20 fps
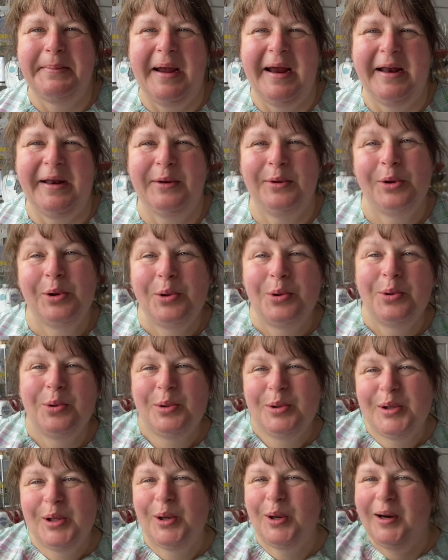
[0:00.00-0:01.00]
my
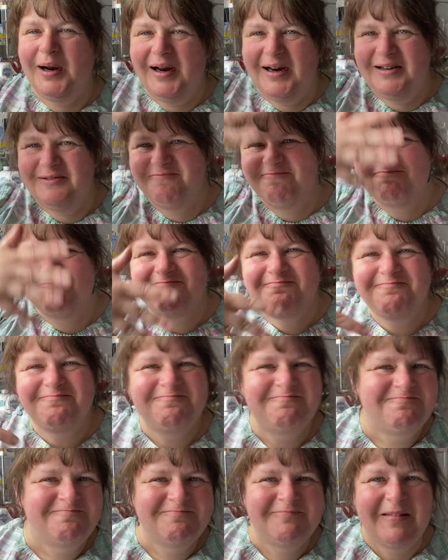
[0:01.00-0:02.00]
nose or
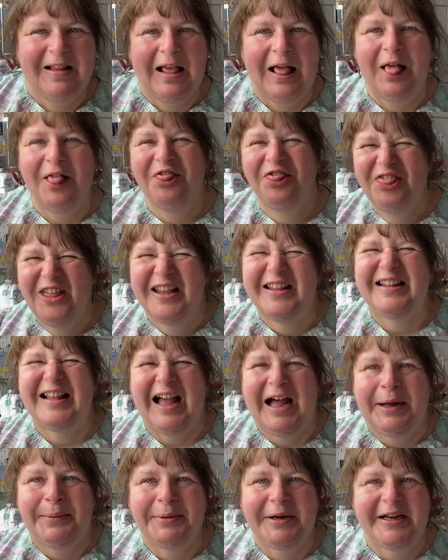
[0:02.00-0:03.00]
this
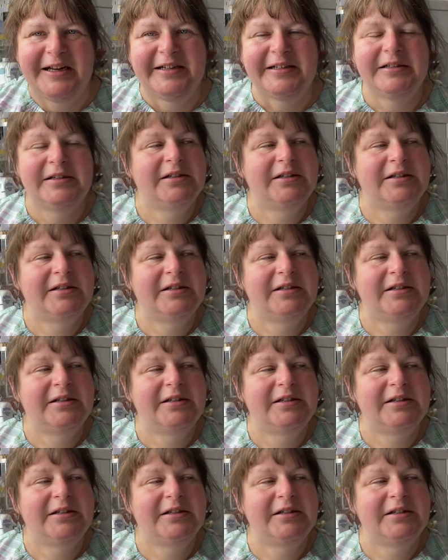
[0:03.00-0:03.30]
happy.